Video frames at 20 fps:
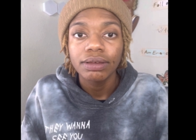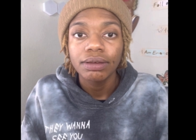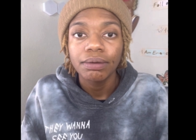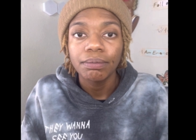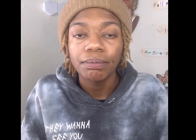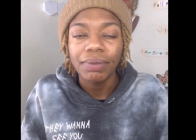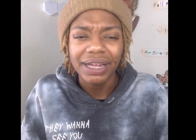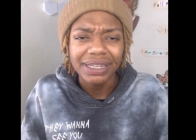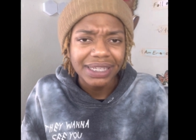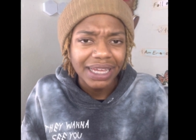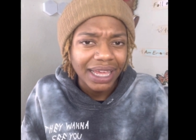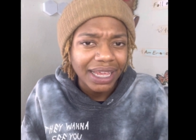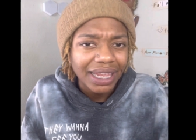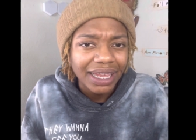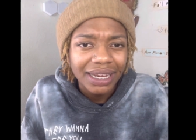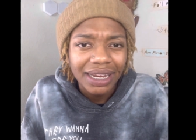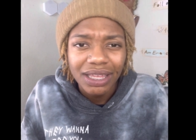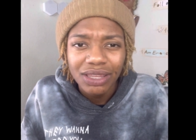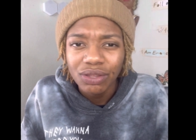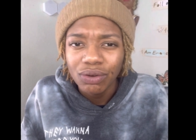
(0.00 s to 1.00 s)
By
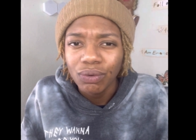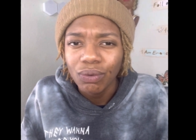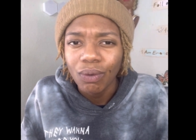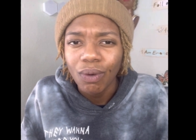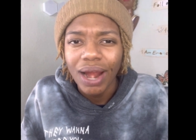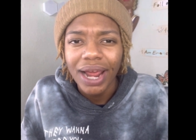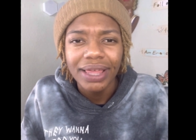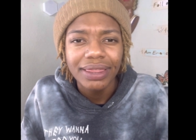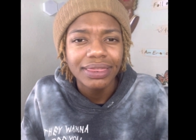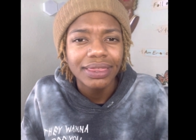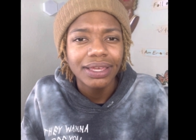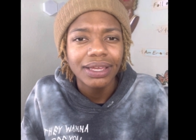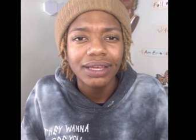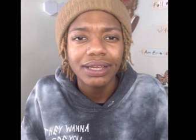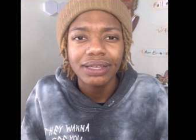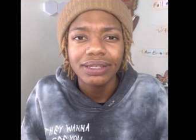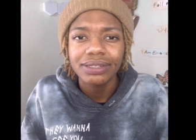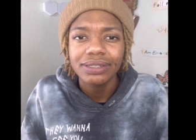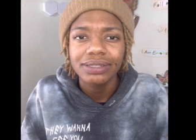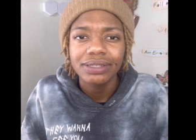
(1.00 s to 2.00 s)
taking in the right
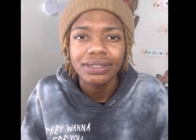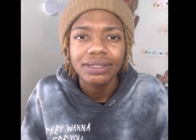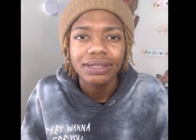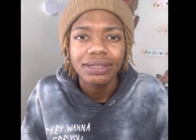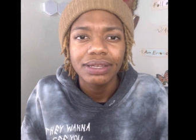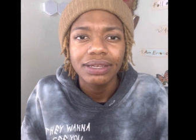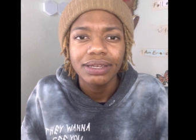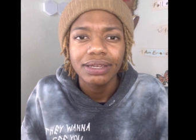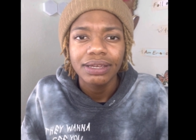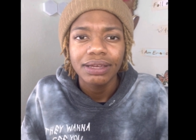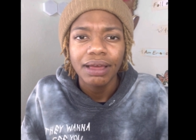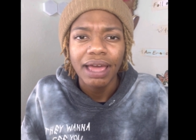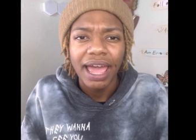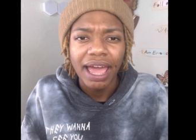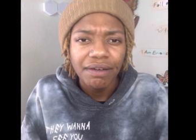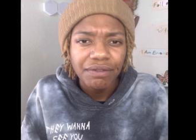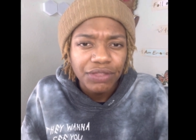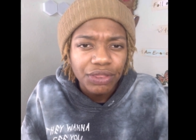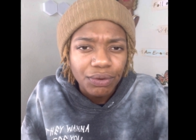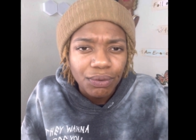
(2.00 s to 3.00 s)
things,
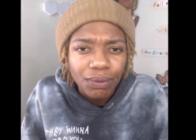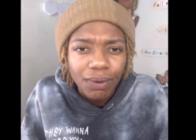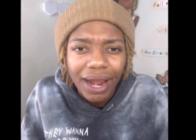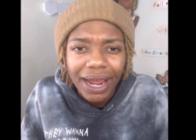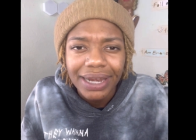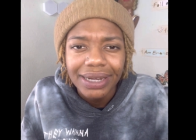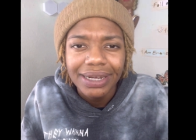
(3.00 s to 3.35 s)
having the right